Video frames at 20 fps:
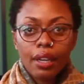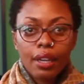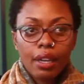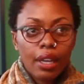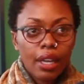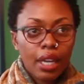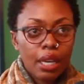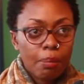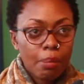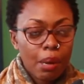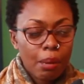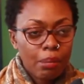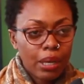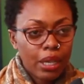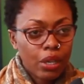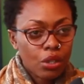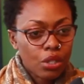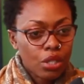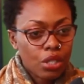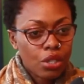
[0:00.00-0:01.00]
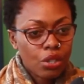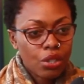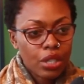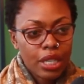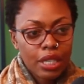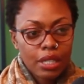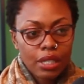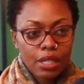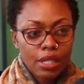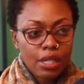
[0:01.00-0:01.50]
in public, on
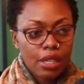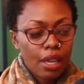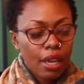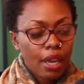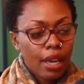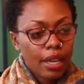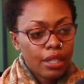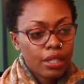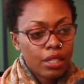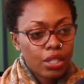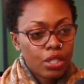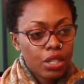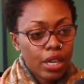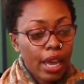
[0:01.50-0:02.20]
screens, etc.